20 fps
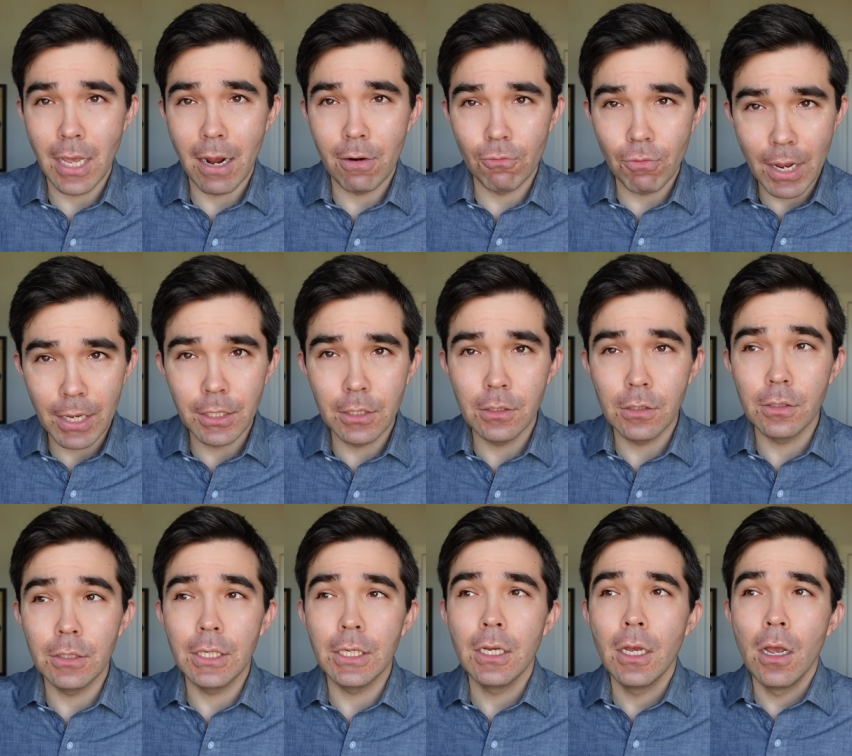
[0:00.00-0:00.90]
that
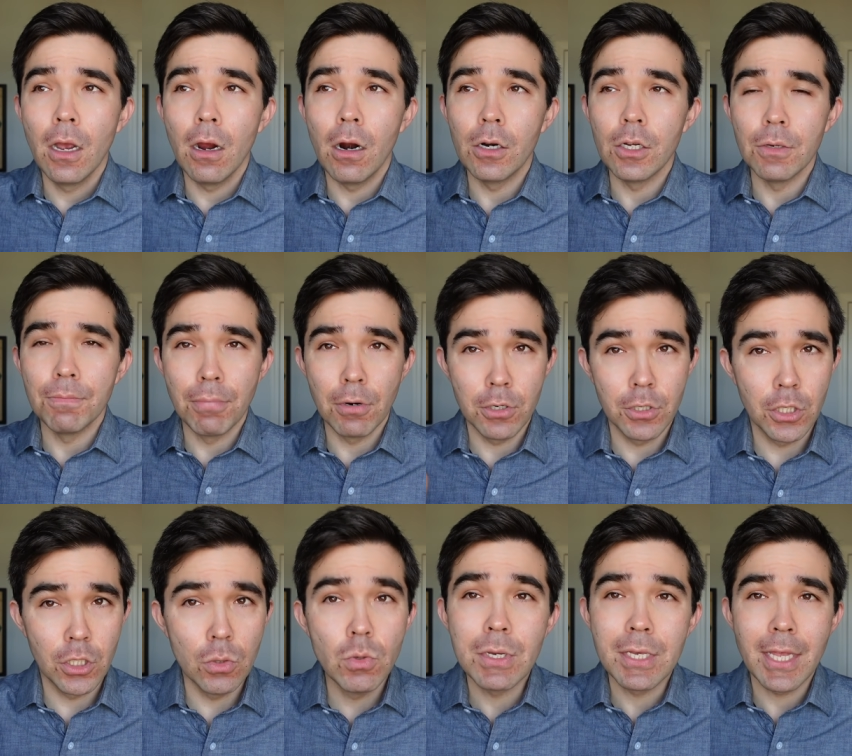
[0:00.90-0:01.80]
regularly? Are you
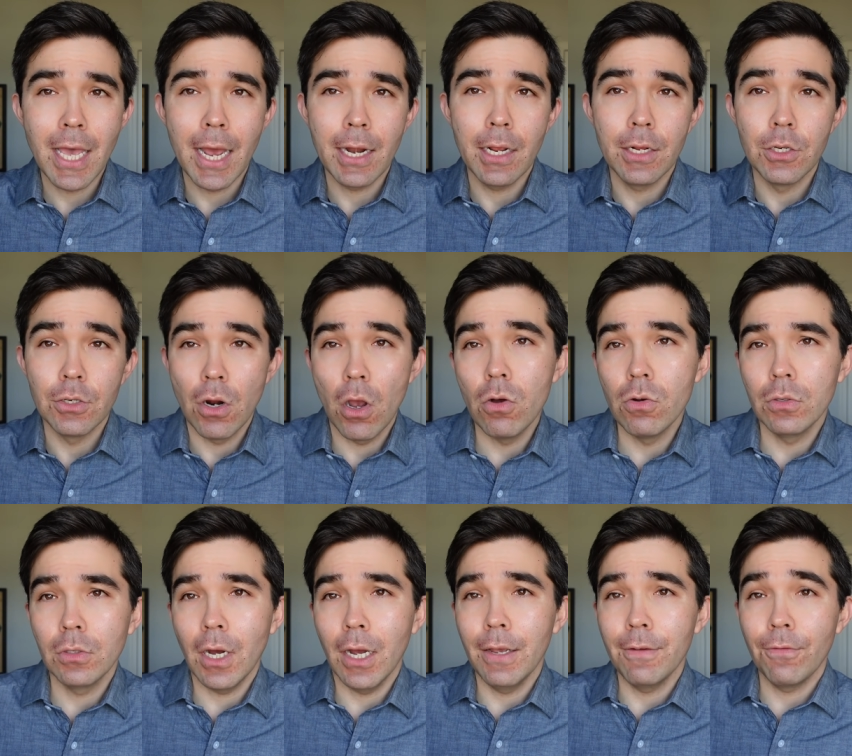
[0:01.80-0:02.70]
pursuing that in your
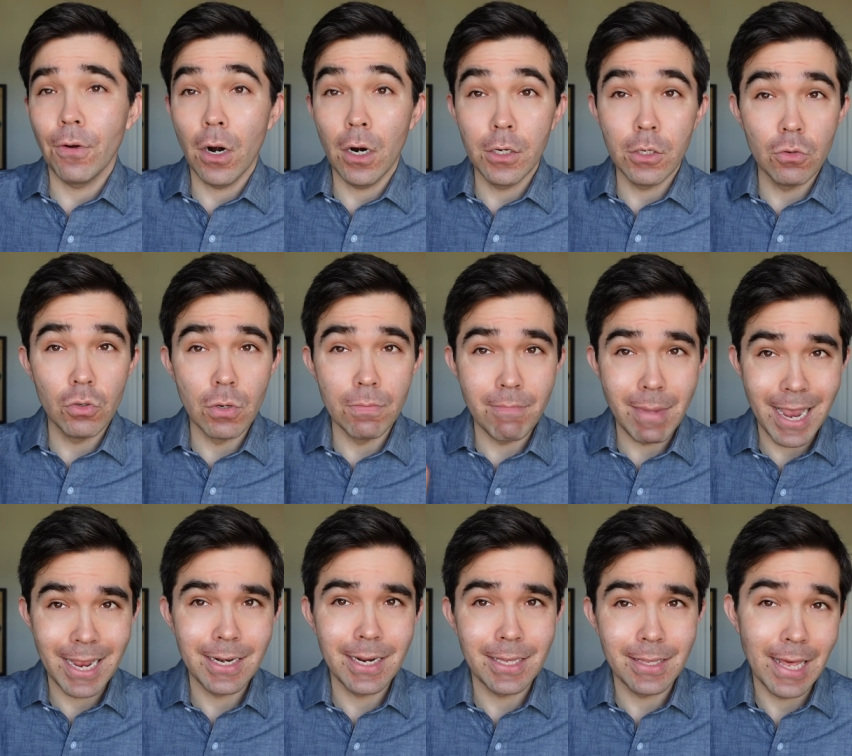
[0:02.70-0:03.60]
own life? Are you
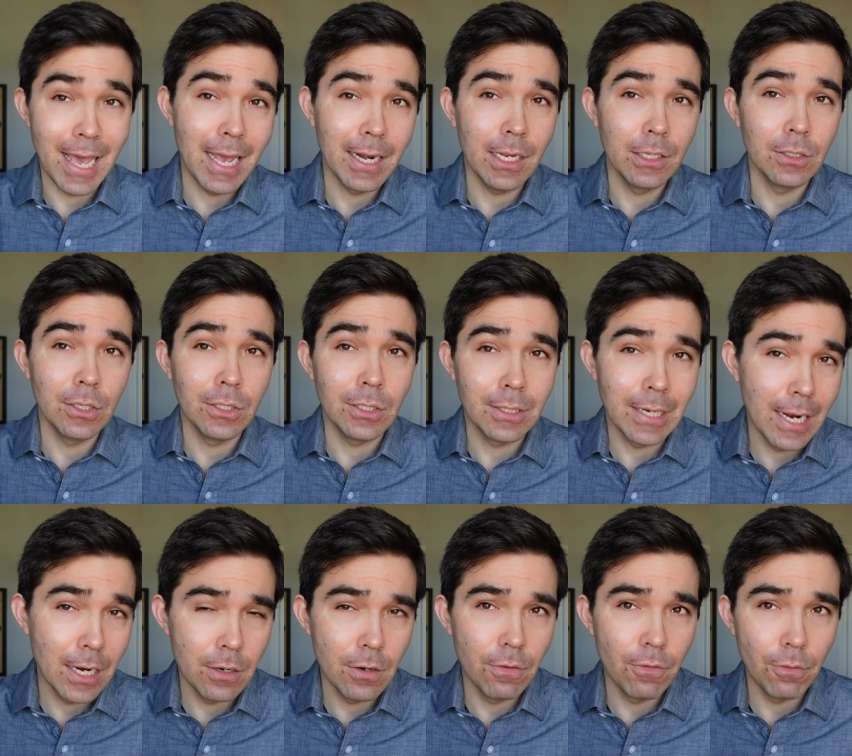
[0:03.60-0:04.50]
demanding that as a
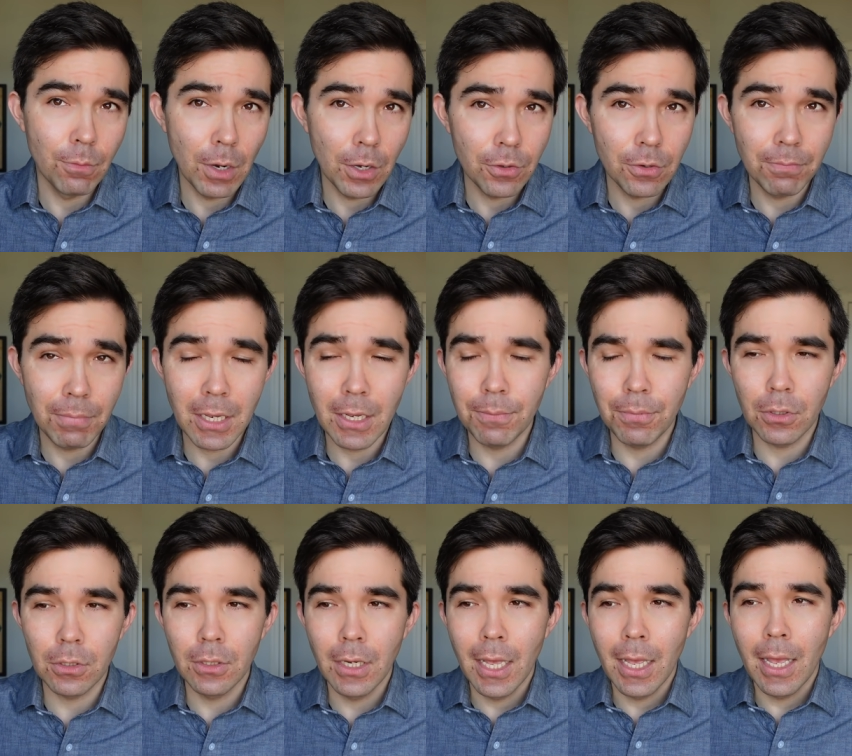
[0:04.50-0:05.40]
standard from other
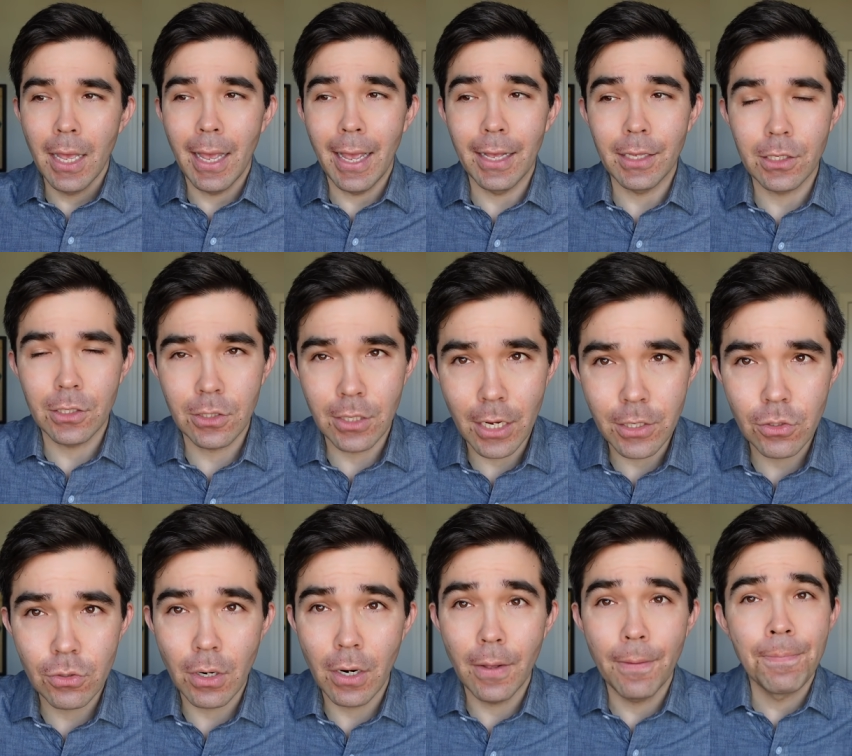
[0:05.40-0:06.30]
people,
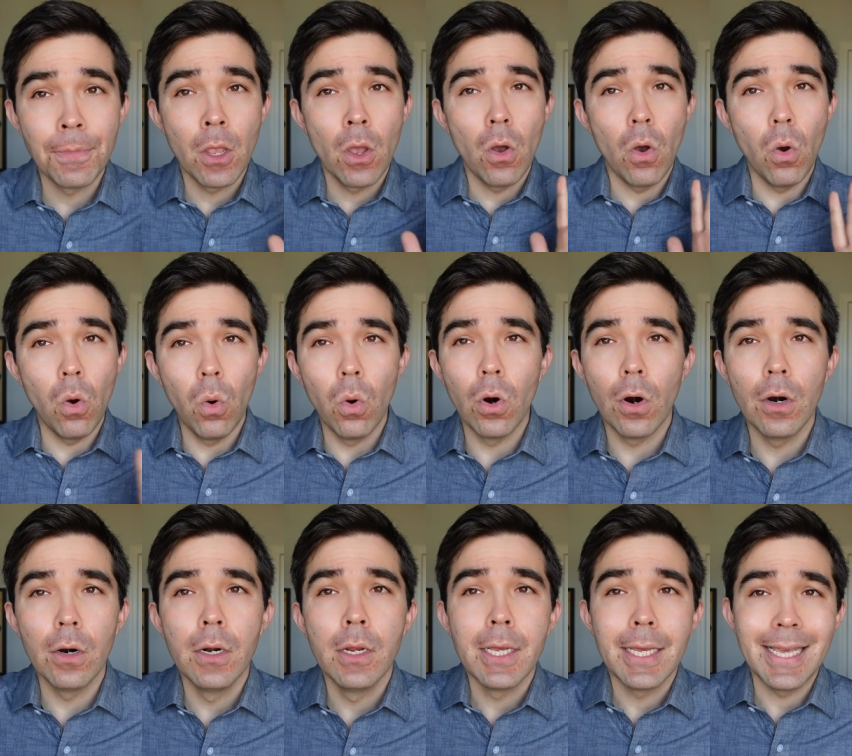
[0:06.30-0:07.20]
etc.?
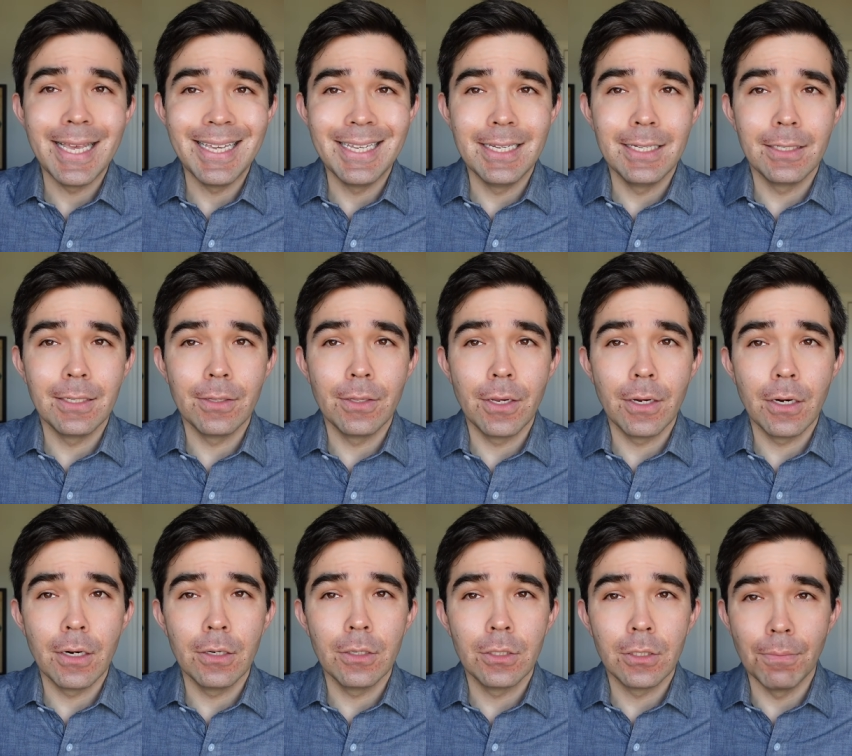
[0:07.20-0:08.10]
or is
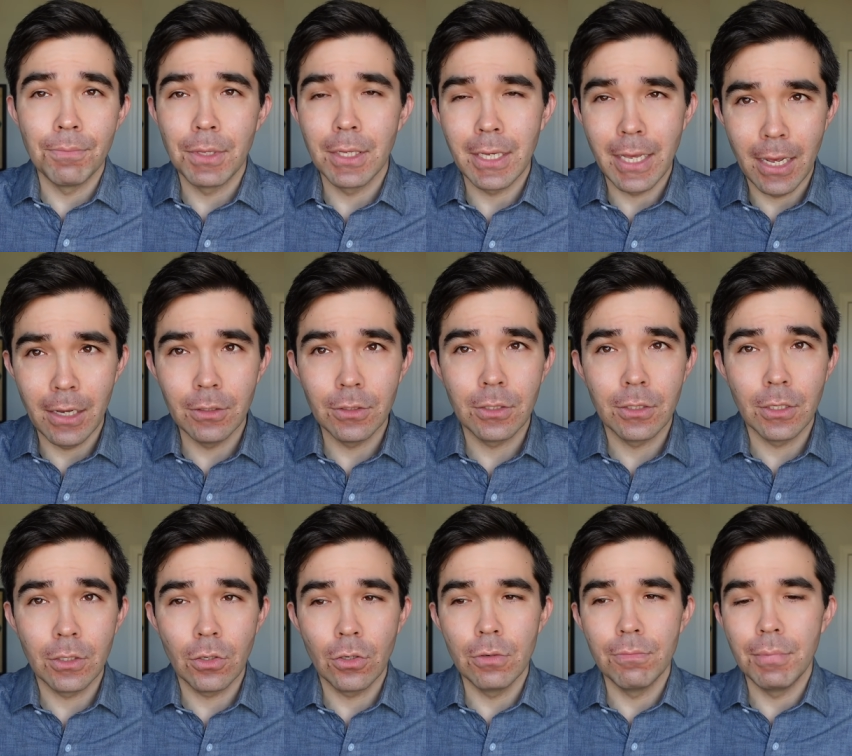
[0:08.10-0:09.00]
there something else
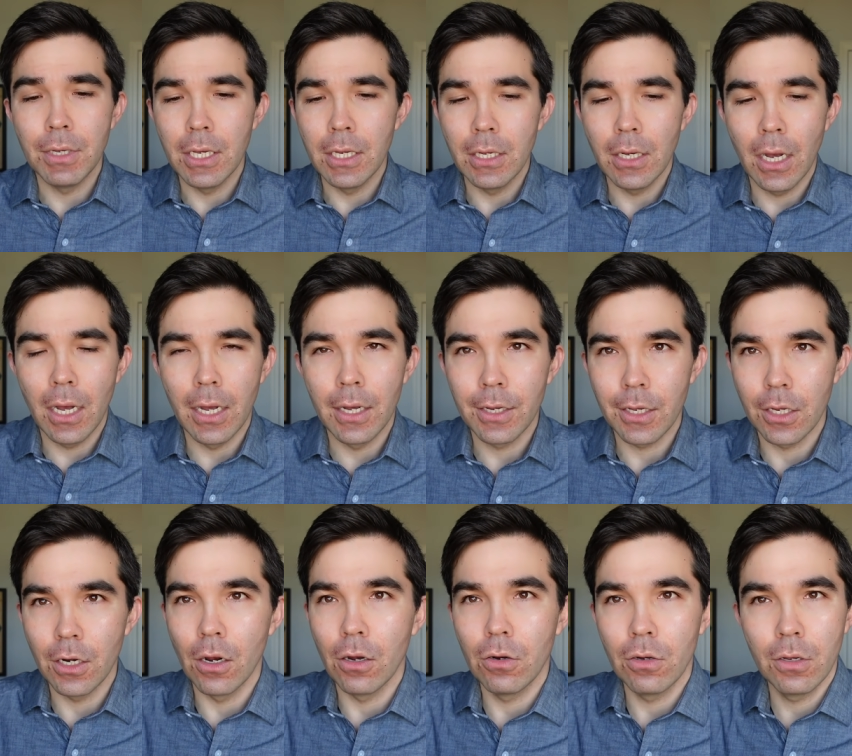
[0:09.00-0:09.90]
that could be, uh,
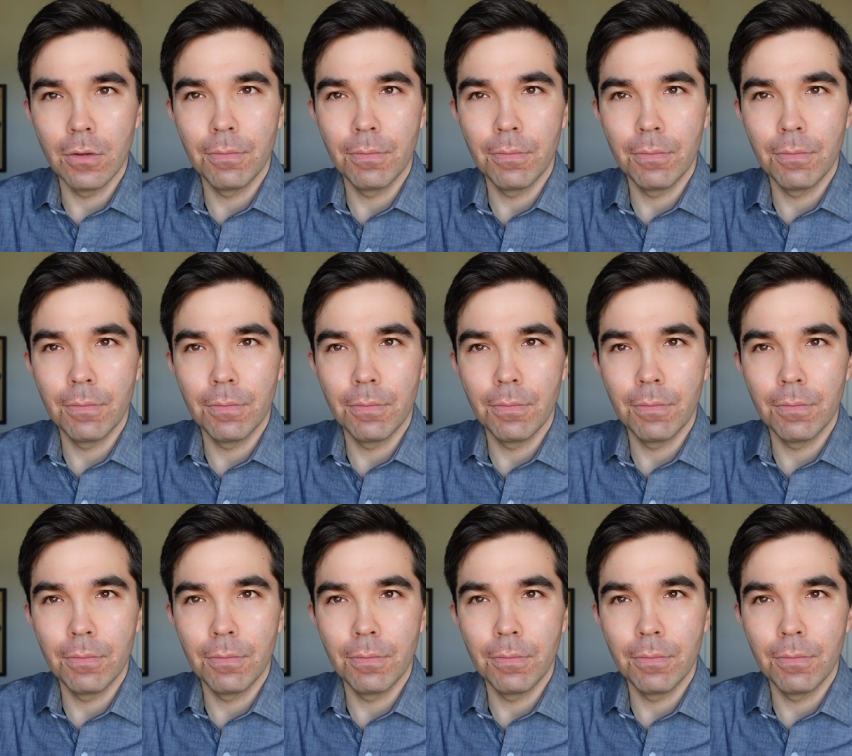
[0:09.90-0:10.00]
you know,